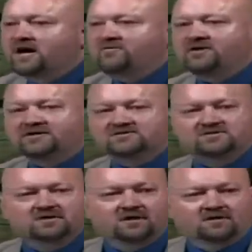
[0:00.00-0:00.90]
and that
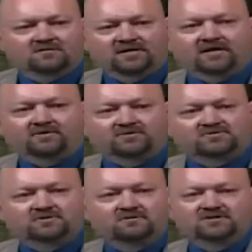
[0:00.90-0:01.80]
his
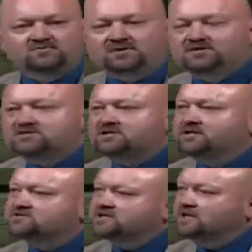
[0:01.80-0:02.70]
leaders, his religious
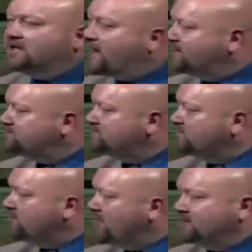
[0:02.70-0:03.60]
leaders, had lied to
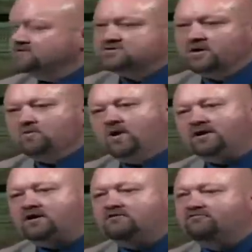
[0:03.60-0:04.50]
him about it. And so he
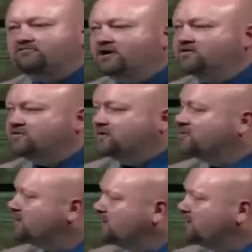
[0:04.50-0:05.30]
went and confronted them.